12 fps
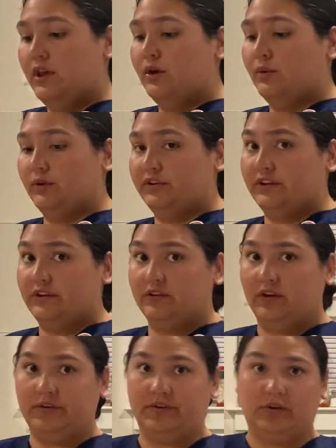which is
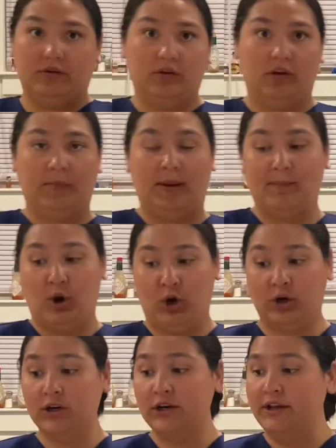also called my
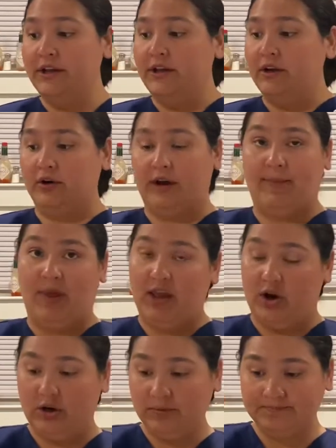MAR or
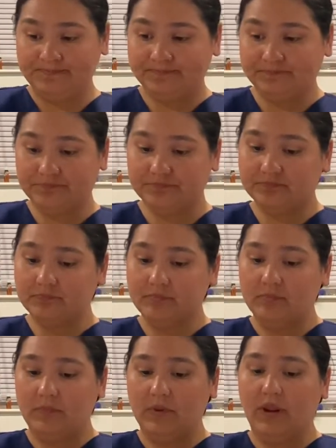MAR.
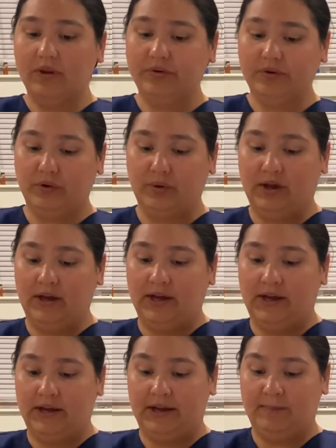So
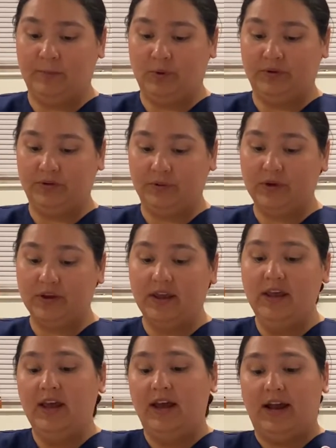I'm going to look.
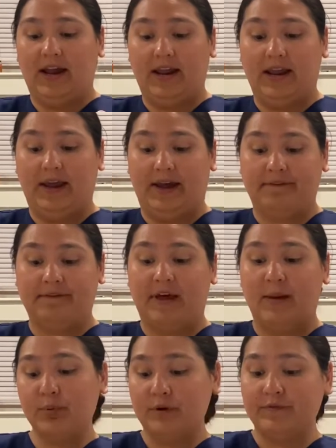I have
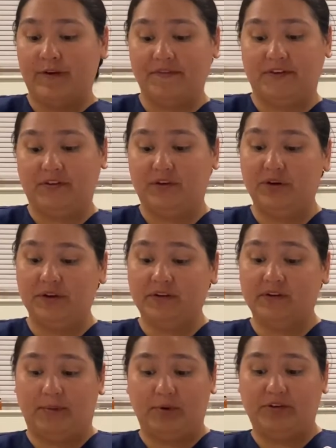heparin 5,000 units
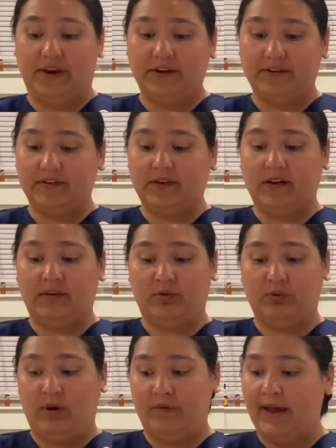subcutaneously every
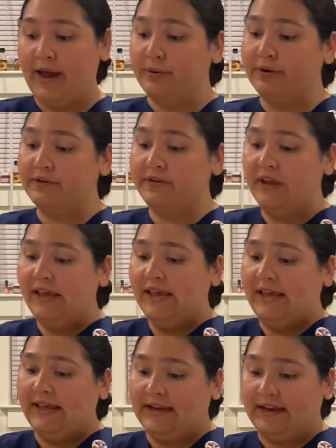12 hours,
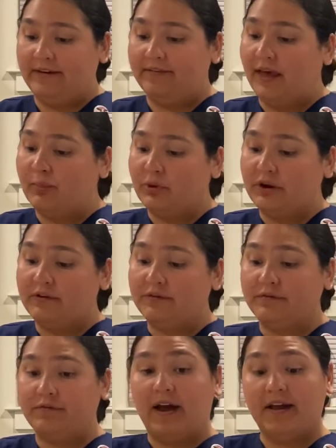and I have heparin
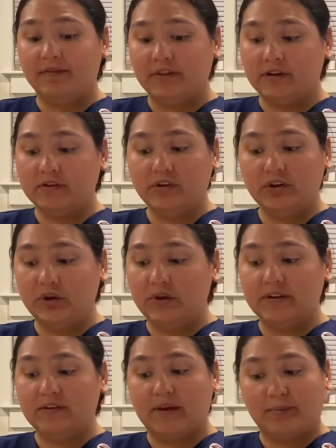5,000
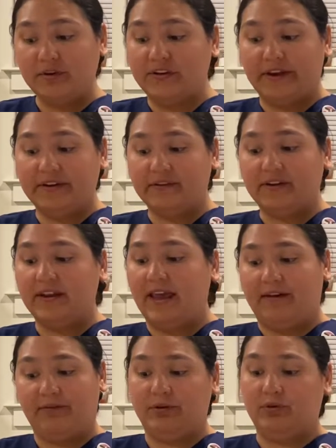units subcutaneously
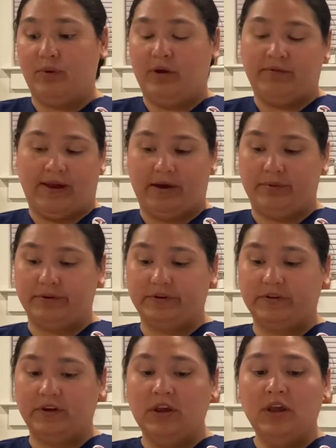every 12 hours.
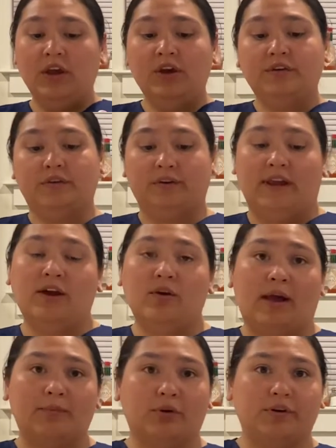So now
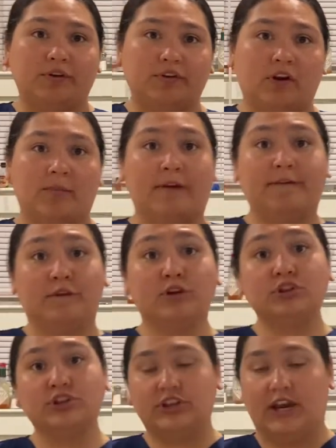I'm going to start my
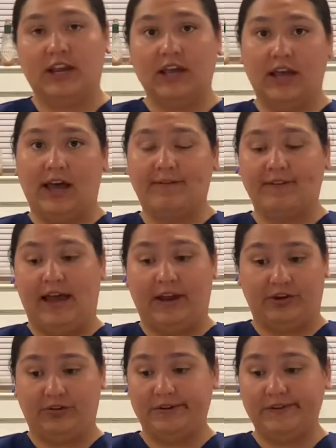first check of
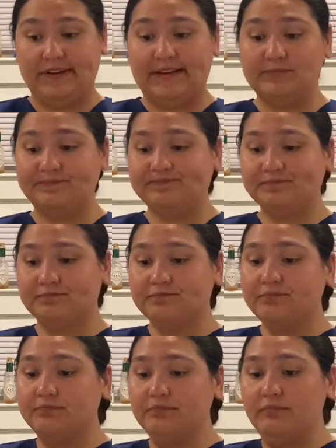accuracy.
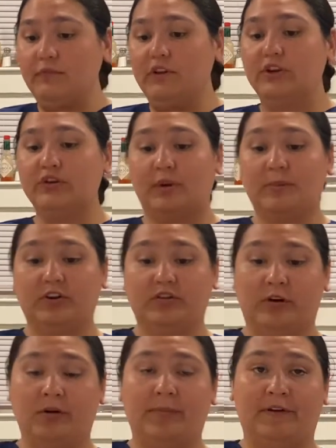So I'm going to
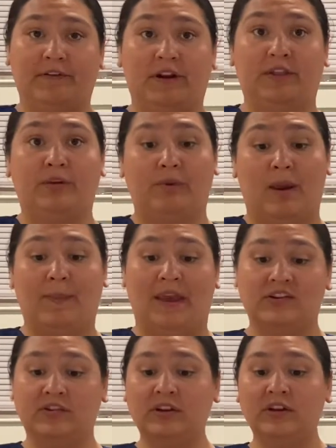start by finding the right
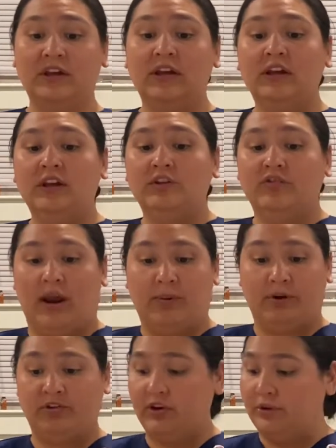patient. Jaguar
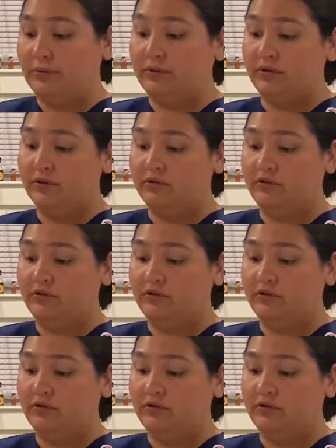Jones,